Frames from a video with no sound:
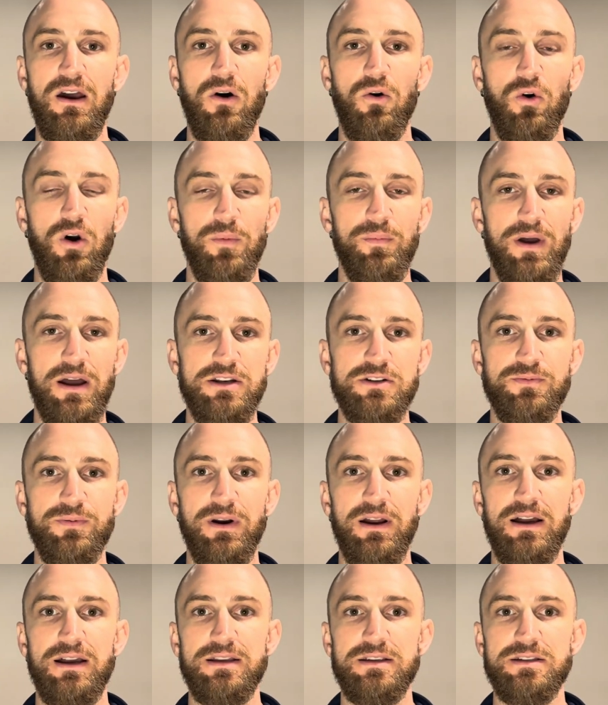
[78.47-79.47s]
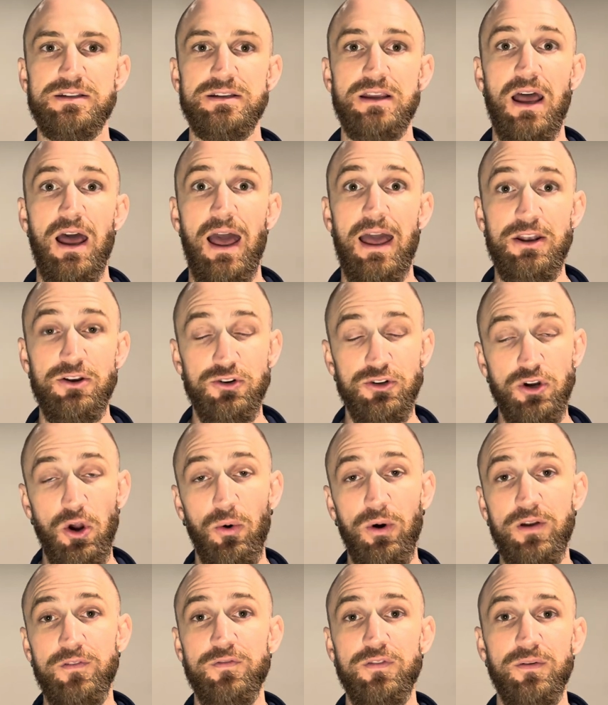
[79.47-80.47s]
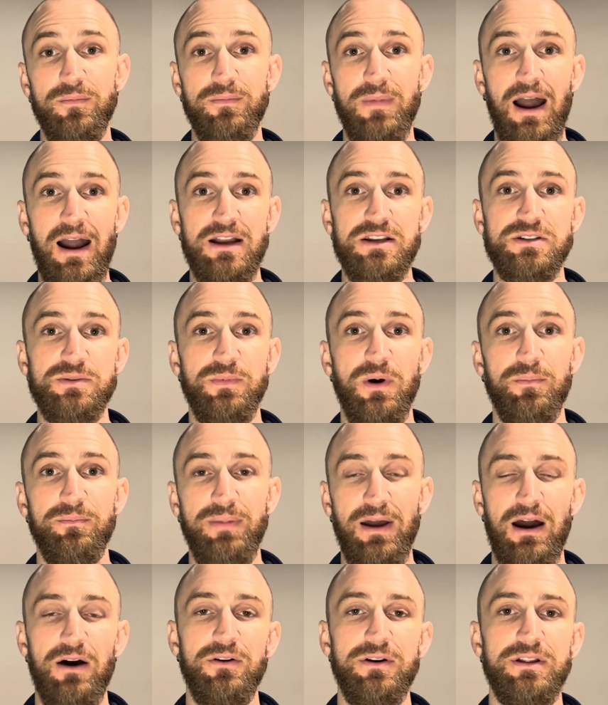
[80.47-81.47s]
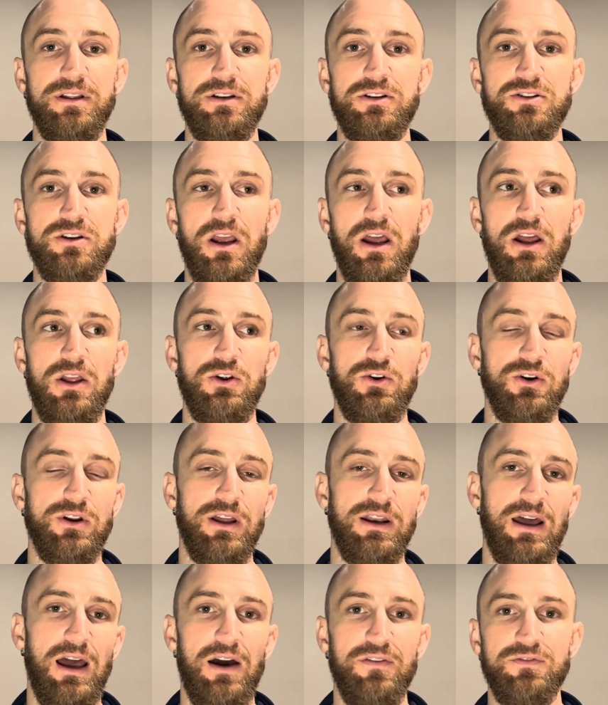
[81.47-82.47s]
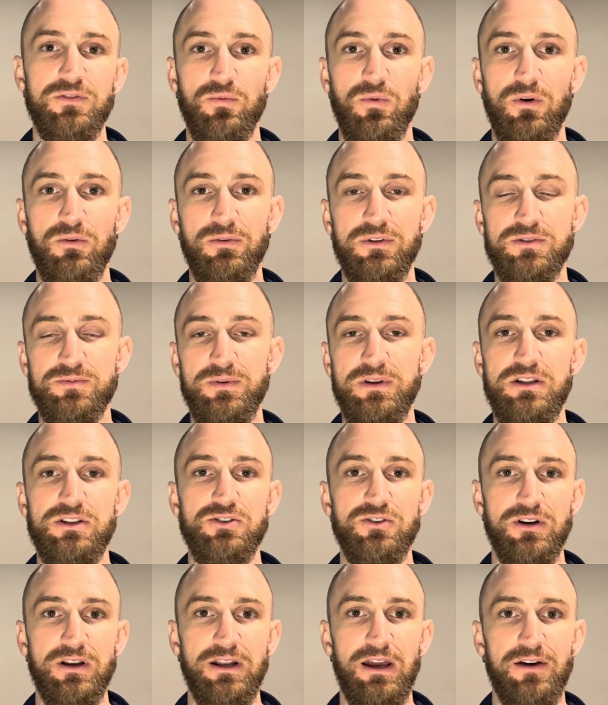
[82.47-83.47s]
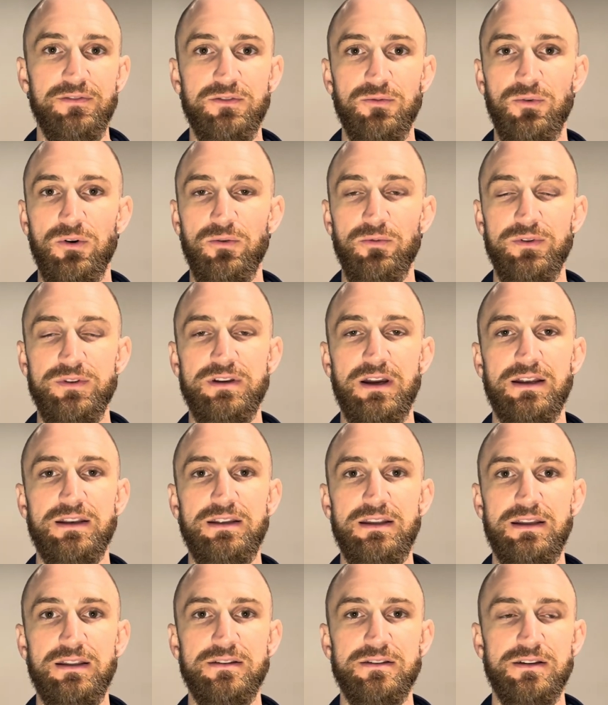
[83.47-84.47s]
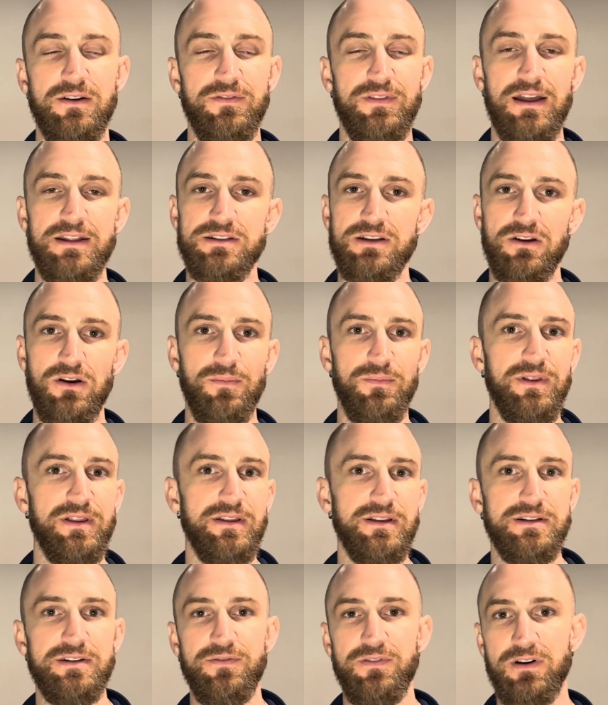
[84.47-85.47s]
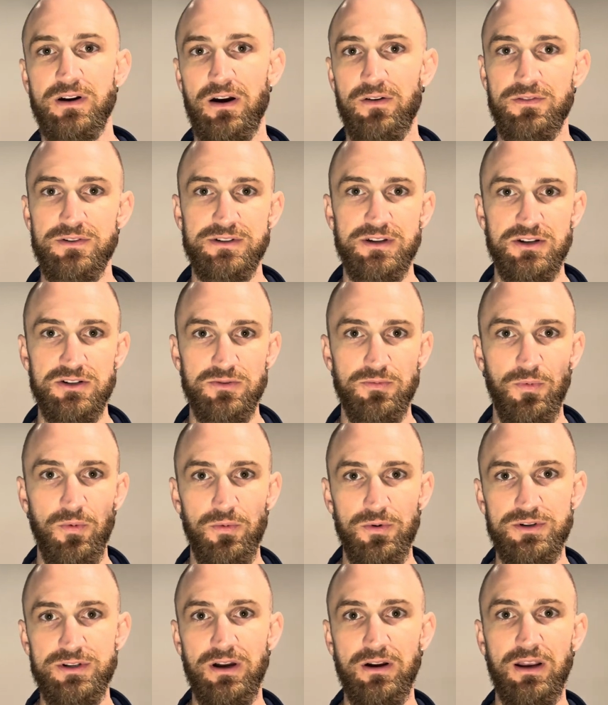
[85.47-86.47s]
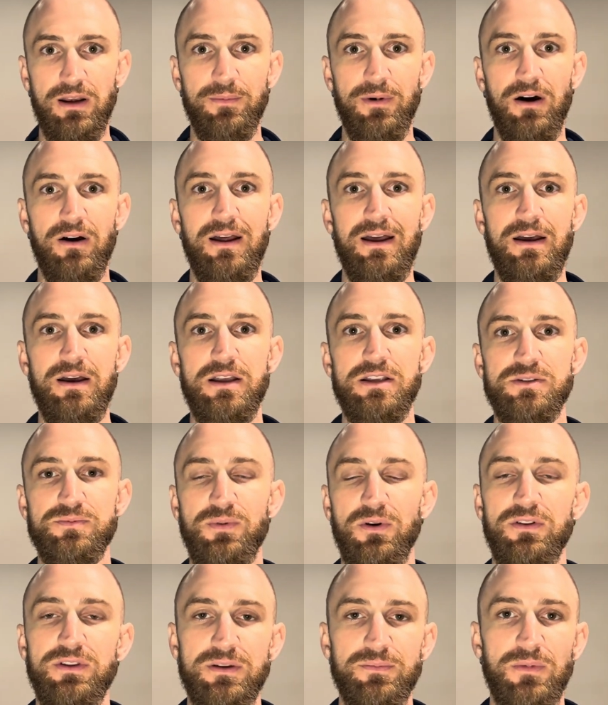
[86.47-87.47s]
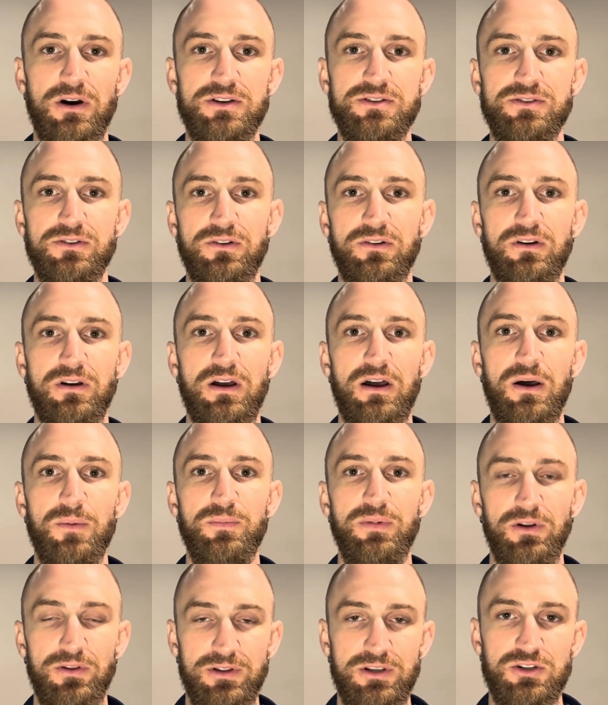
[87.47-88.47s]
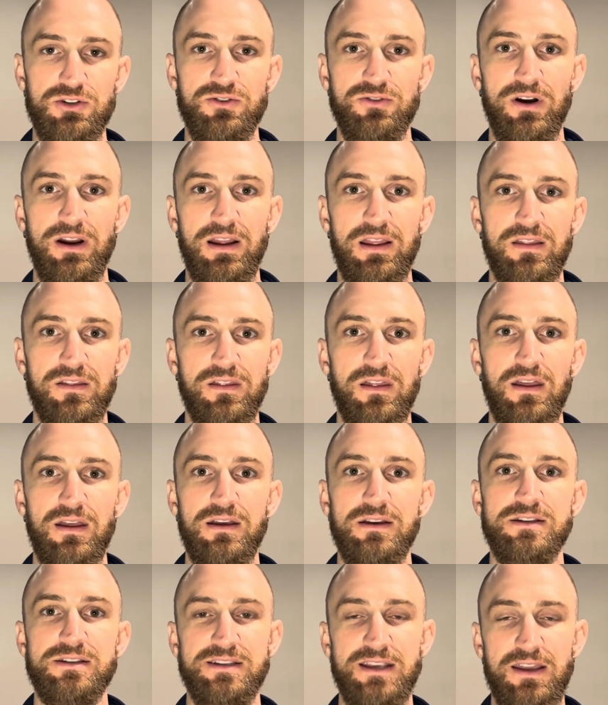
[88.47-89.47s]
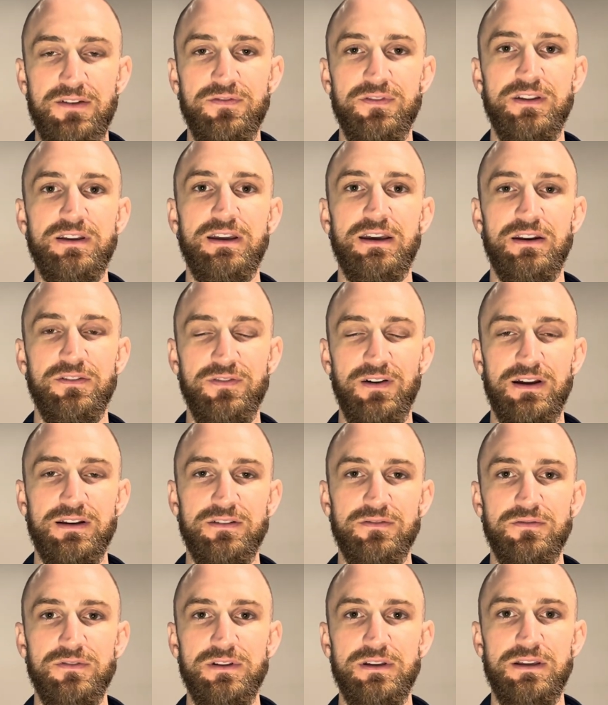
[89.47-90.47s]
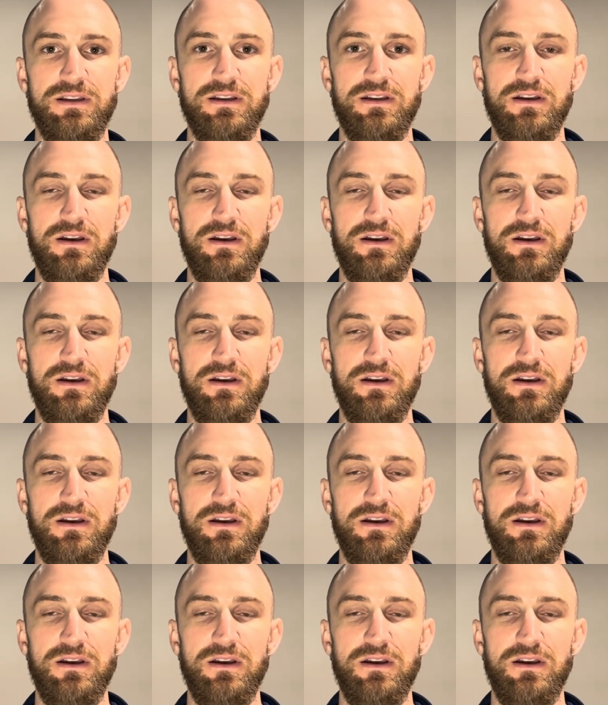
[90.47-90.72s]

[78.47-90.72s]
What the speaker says: or a bench press, and you're going for maximum poundage, you're going to have to work with speeds. You're going to have to work with technique and stuff. That's a completely different conversation. What we're talking about is building muscle, building strength safely and effectively.